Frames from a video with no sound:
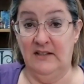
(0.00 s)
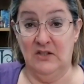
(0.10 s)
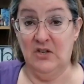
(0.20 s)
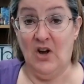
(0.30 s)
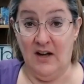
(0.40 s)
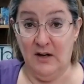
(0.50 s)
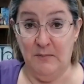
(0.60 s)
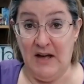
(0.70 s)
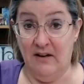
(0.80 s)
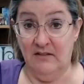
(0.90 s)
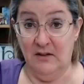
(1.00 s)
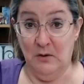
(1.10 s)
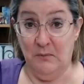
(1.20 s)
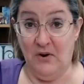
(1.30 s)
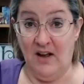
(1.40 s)
to talk about the
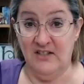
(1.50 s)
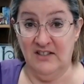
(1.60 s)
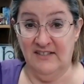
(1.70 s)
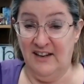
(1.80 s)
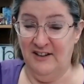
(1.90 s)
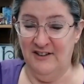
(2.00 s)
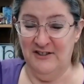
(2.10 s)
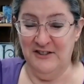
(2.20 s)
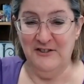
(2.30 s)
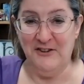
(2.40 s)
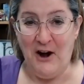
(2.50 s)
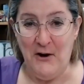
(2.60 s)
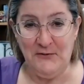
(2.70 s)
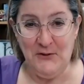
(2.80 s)
project that you're doing for Artful